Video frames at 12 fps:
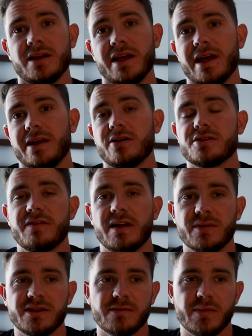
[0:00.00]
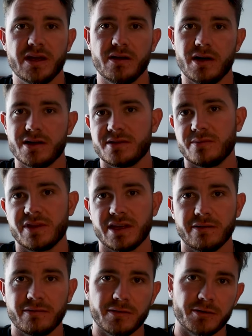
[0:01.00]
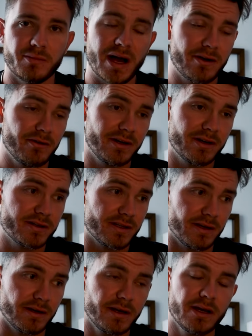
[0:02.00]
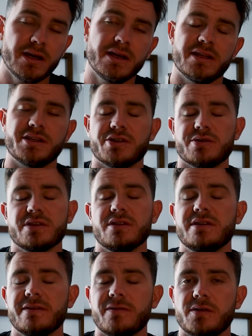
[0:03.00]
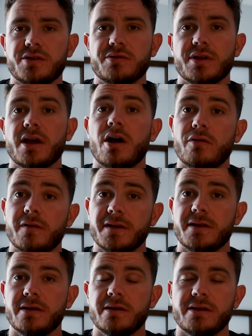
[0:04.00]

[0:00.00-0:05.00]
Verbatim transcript: And host families have been an awesome thing for minor leaguers, and this year was a little different due to COVID